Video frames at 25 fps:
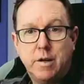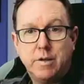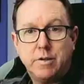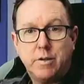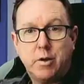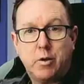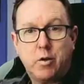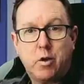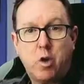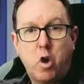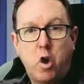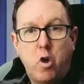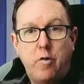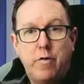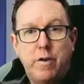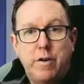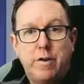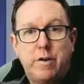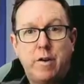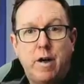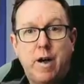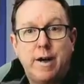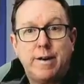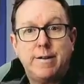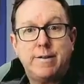So, COVID
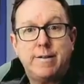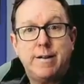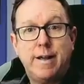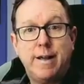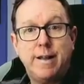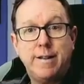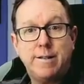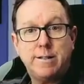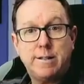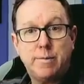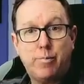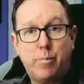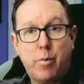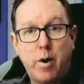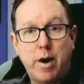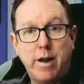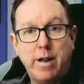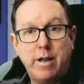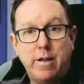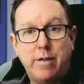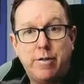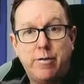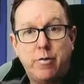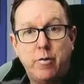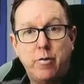19
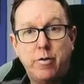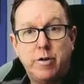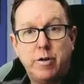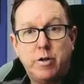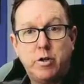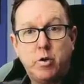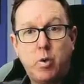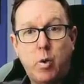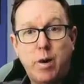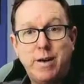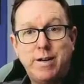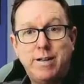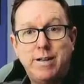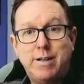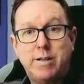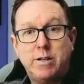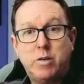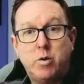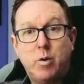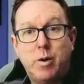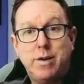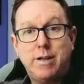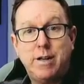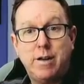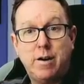spreading through the 20 to
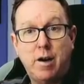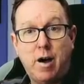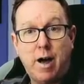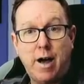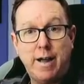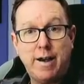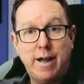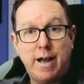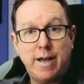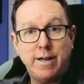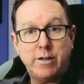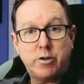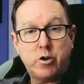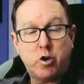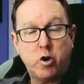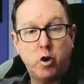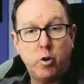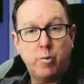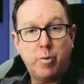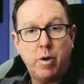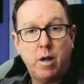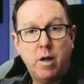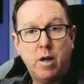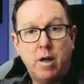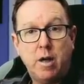29 age
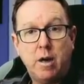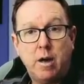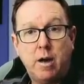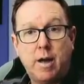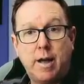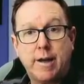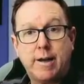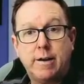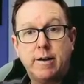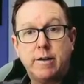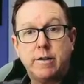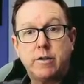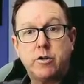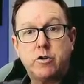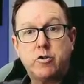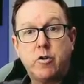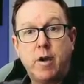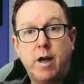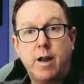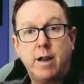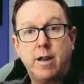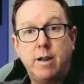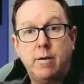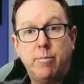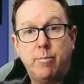group like an
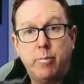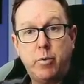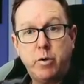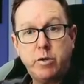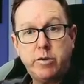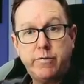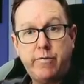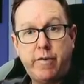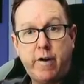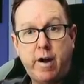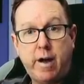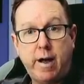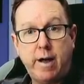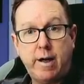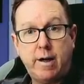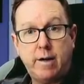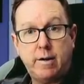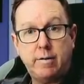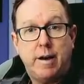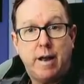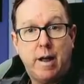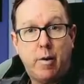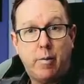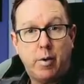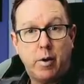Australian bushfire.
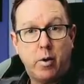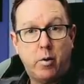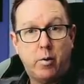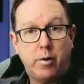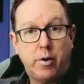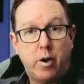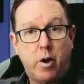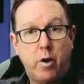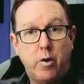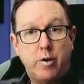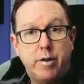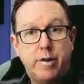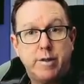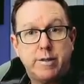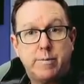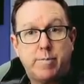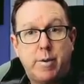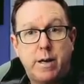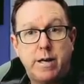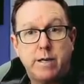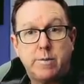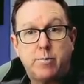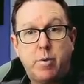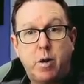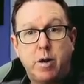Now, we all know that
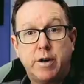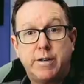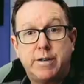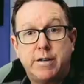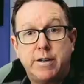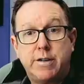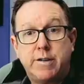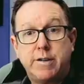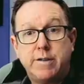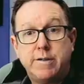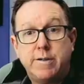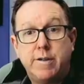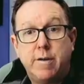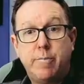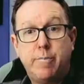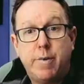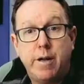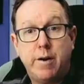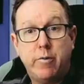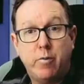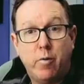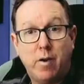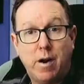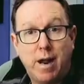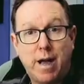Spanish politicians have
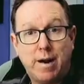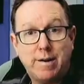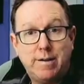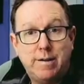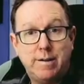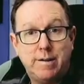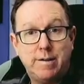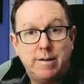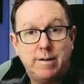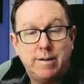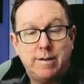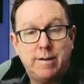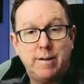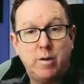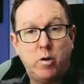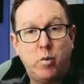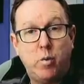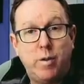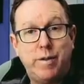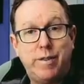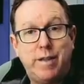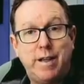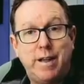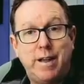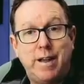been reluctant to deal
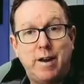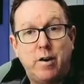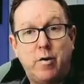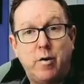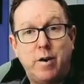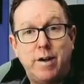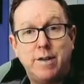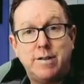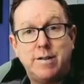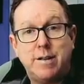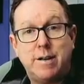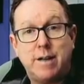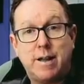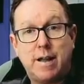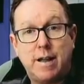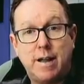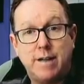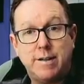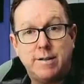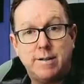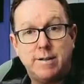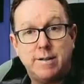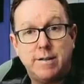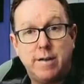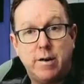with the increase in
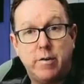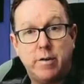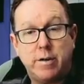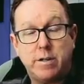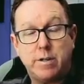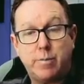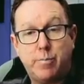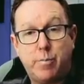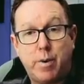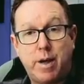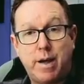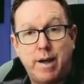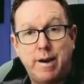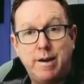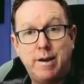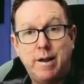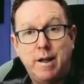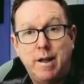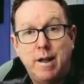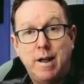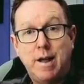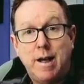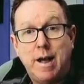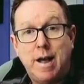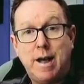cases here in Spain,
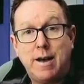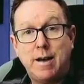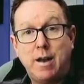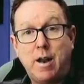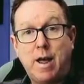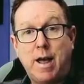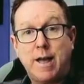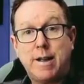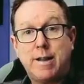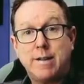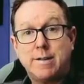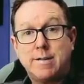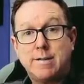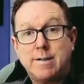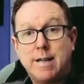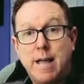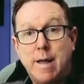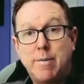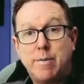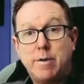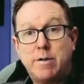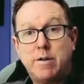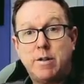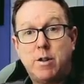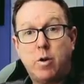unlike its
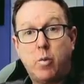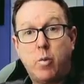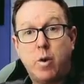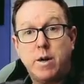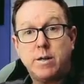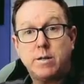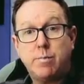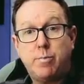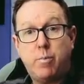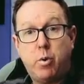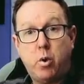neighbour to the west,